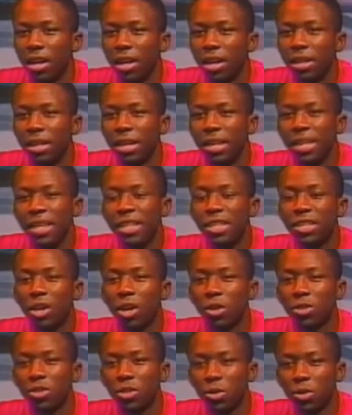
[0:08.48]
The
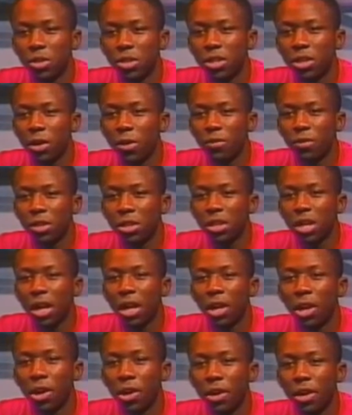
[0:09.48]
ESOL Student Service
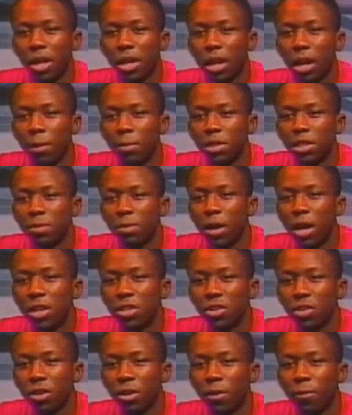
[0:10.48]
Learning Club is
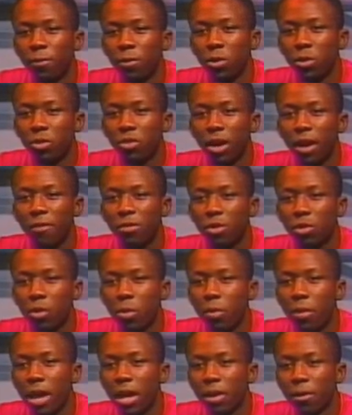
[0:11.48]
sponsoring a food drive through
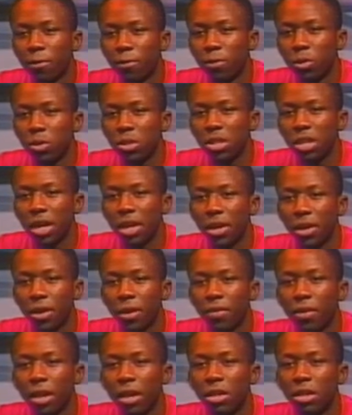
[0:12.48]
Manna Food Center.
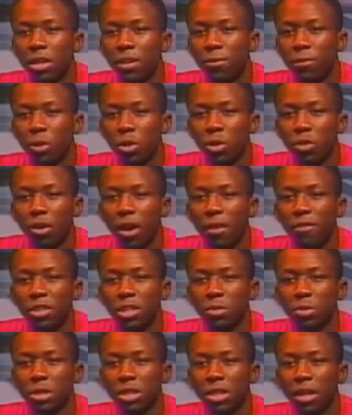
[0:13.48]
This food drive is
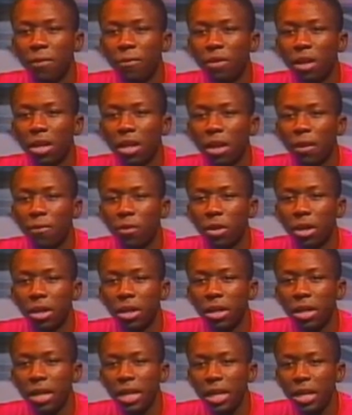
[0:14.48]
specifically for the
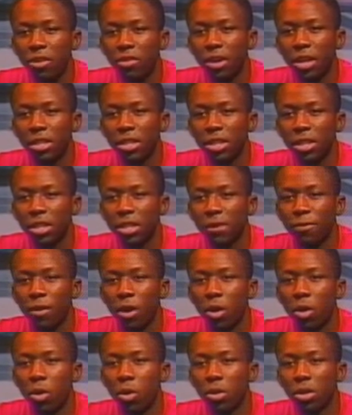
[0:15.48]
needy residents of
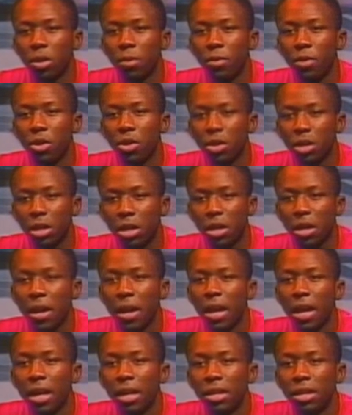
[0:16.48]
our own community.
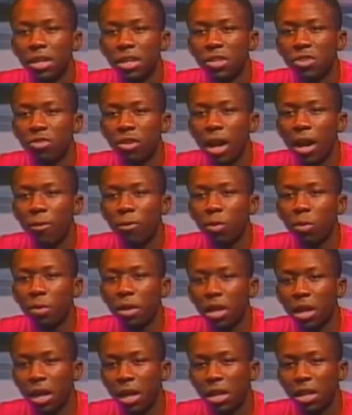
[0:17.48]
This drive will
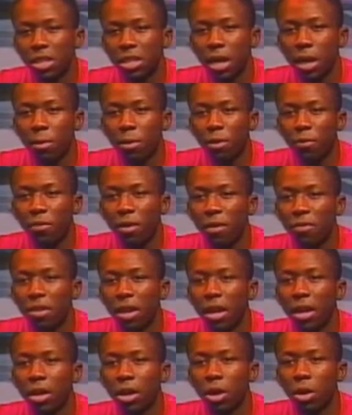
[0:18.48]
begin December 5th
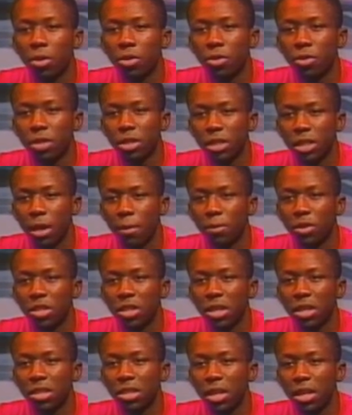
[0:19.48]
and go through December
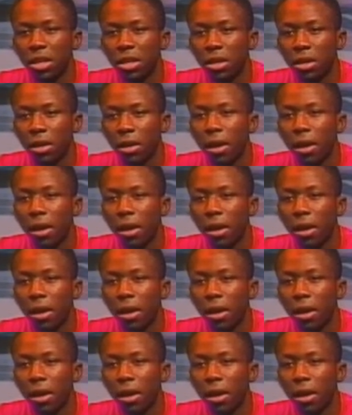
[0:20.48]
16th.